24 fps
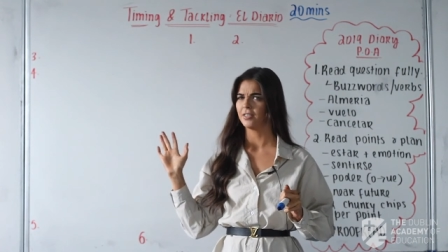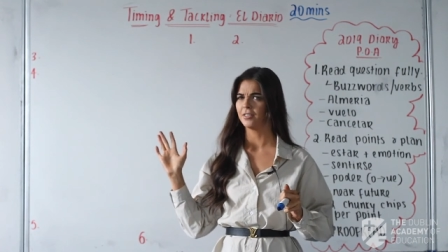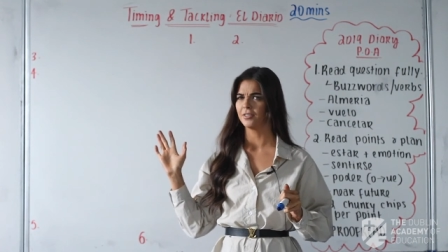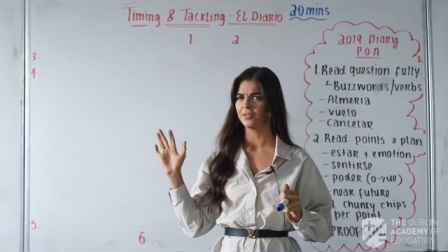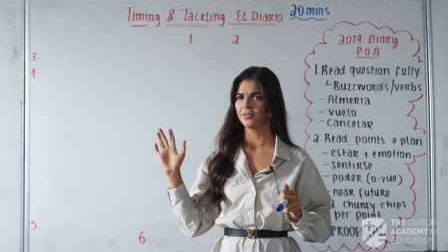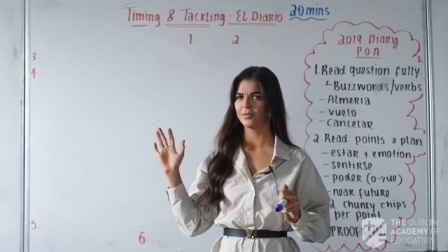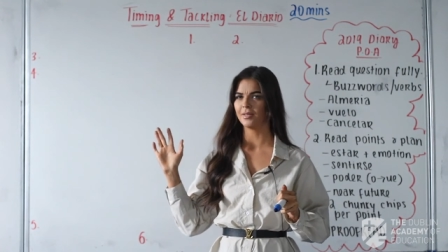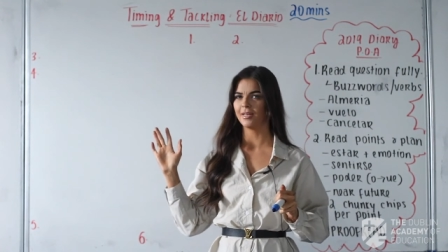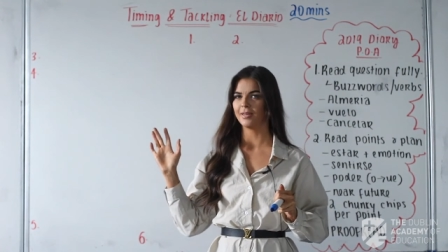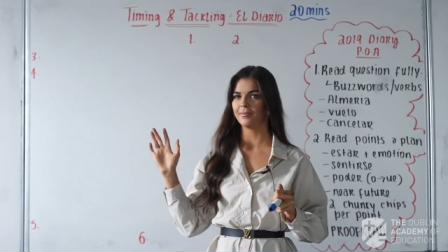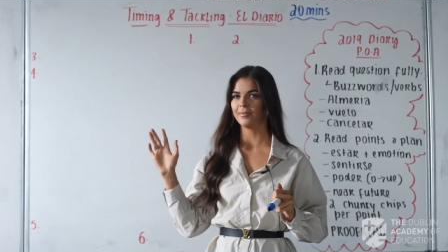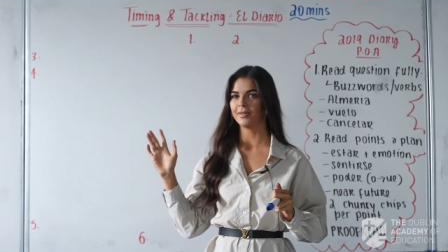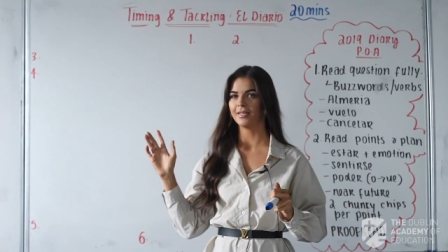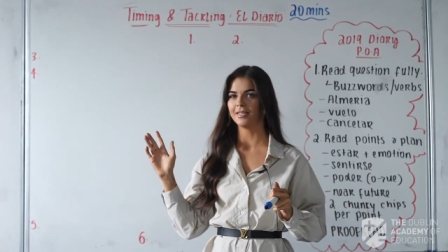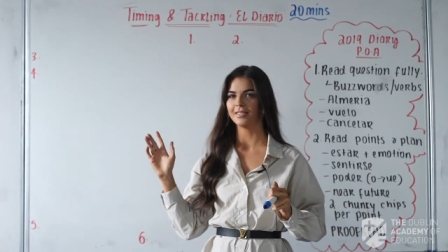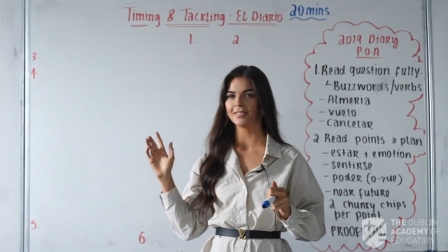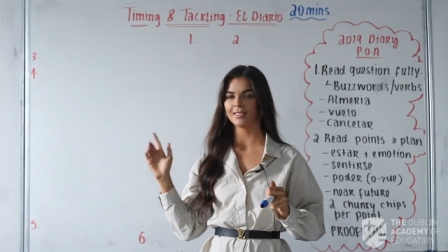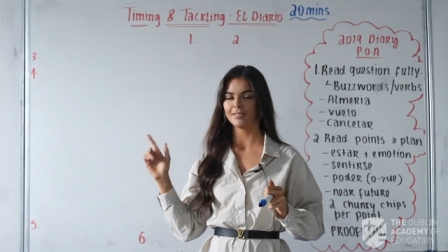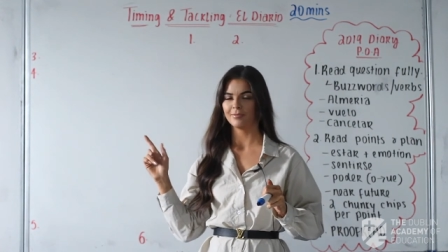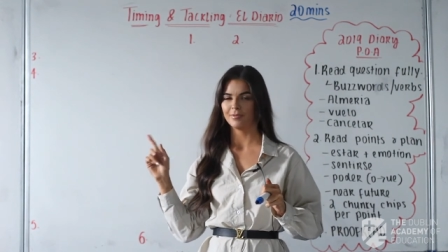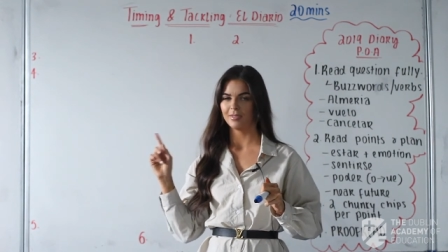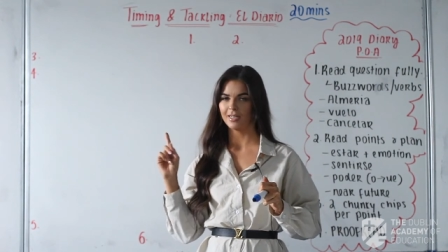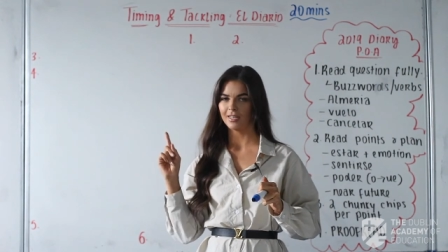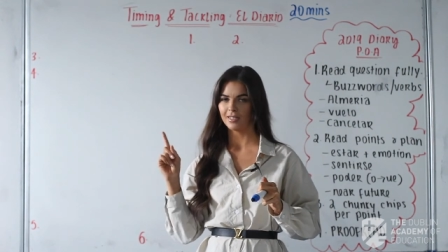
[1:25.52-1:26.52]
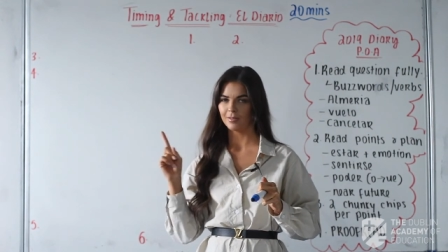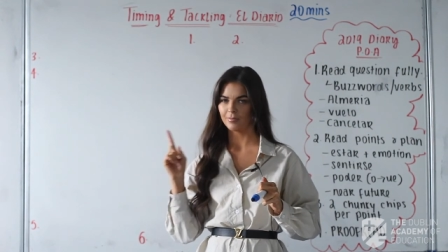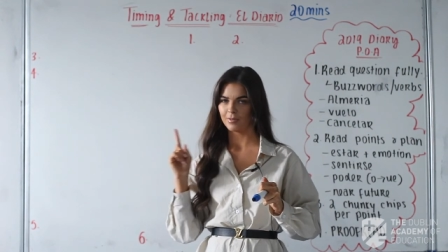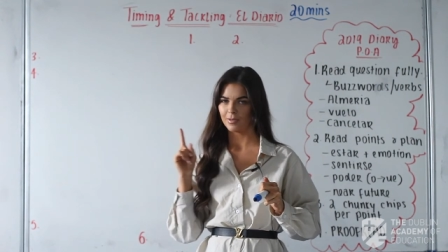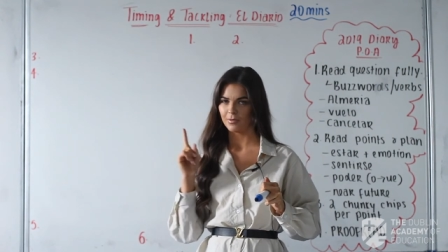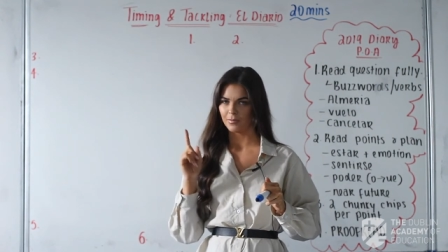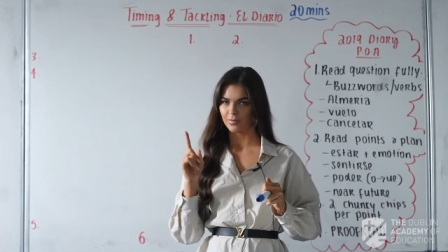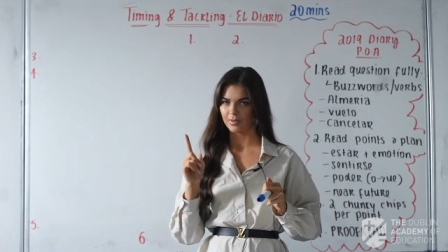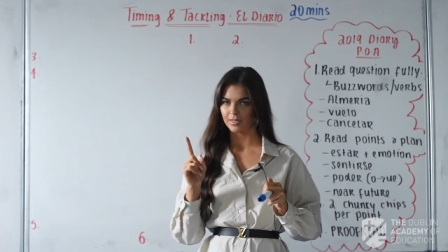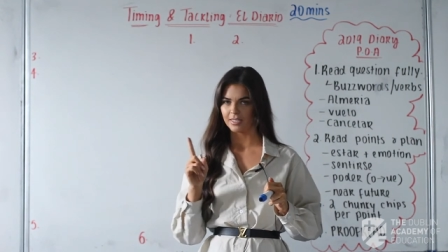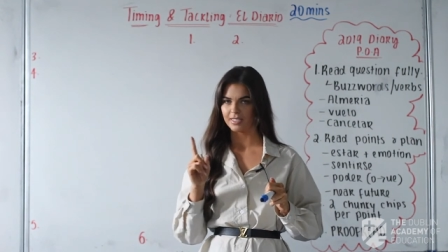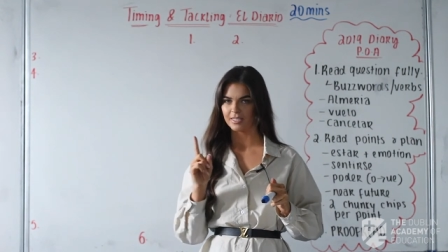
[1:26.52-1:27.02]
done in 20 minutes, I'd be a little
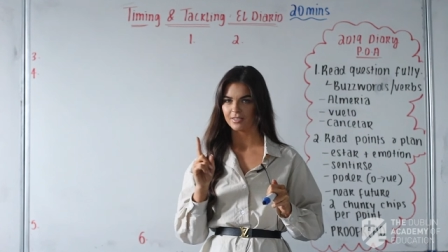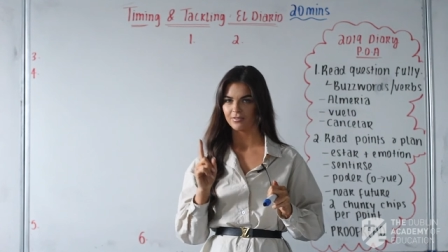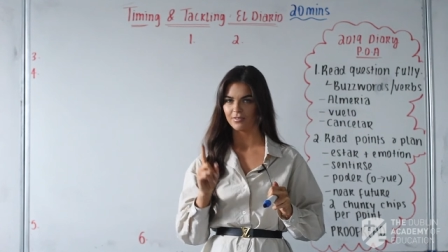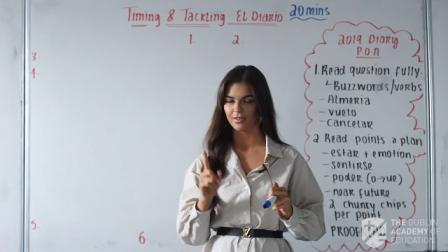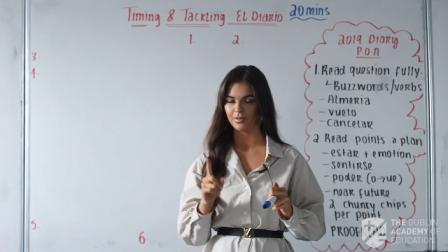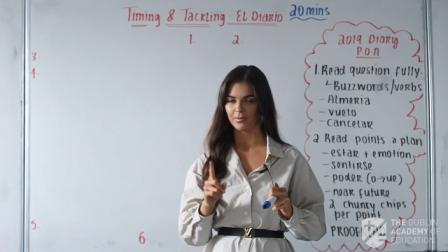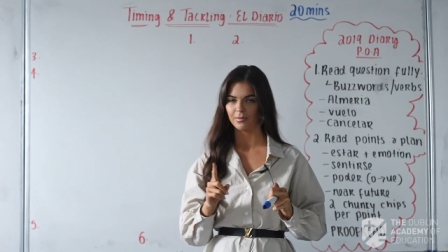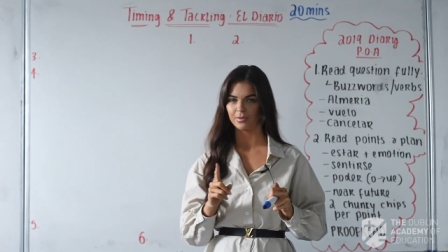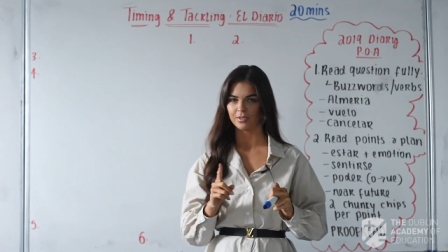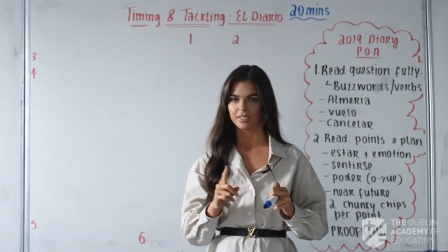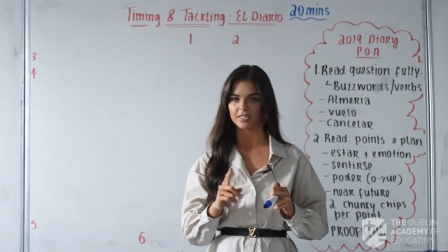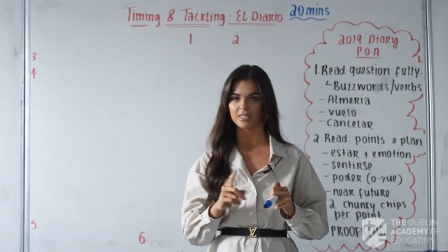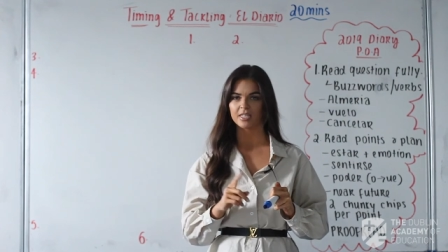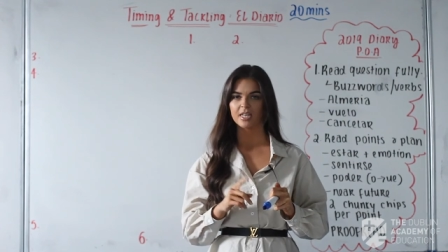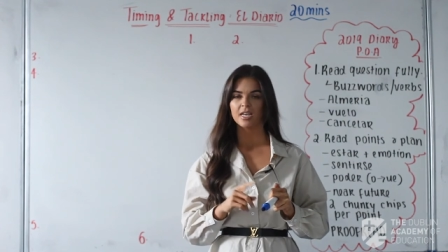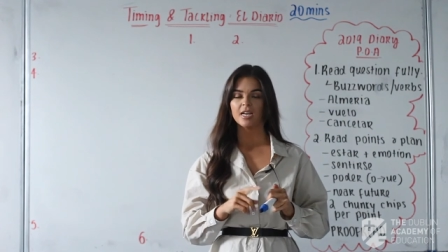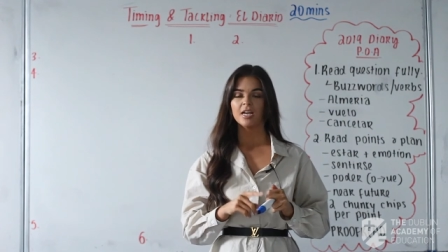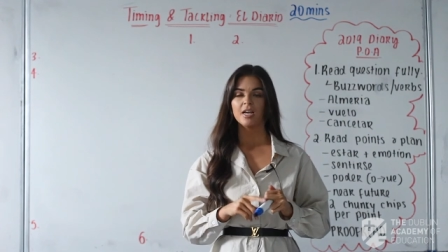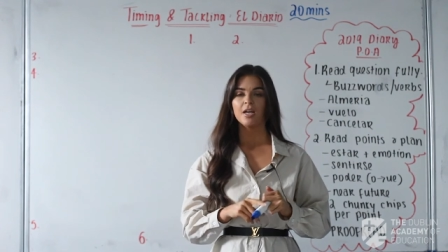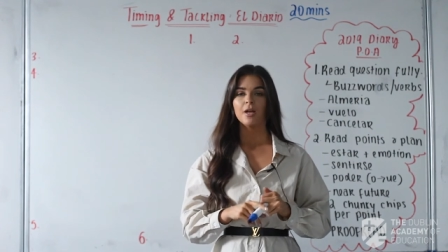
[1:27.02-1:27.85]
bit worried if I wouldn't,